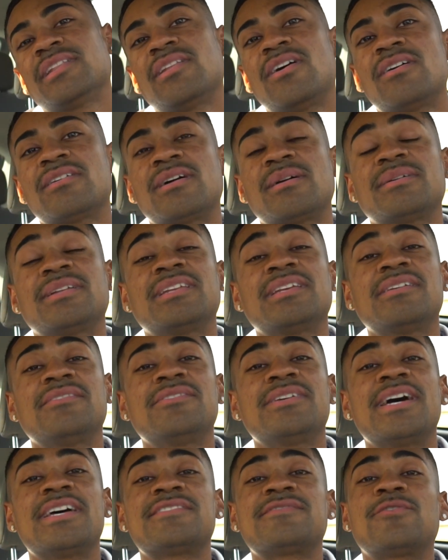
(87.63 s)
along, I'm gonna give
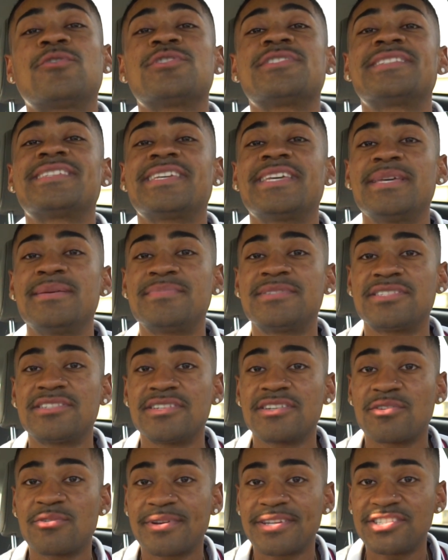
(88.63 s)
you guys four tips to
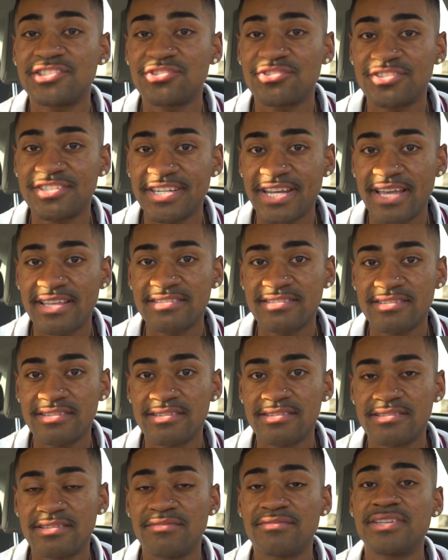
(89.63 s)
increase your
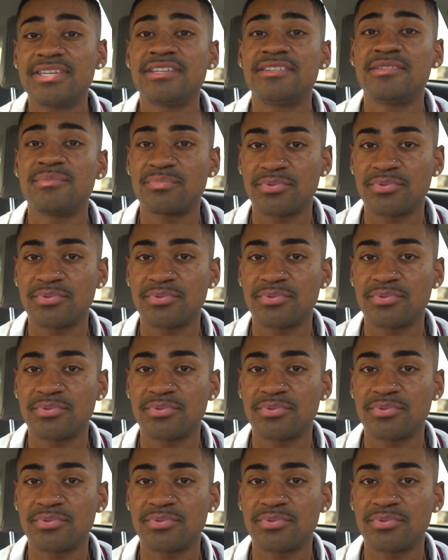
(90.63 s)
chances of getting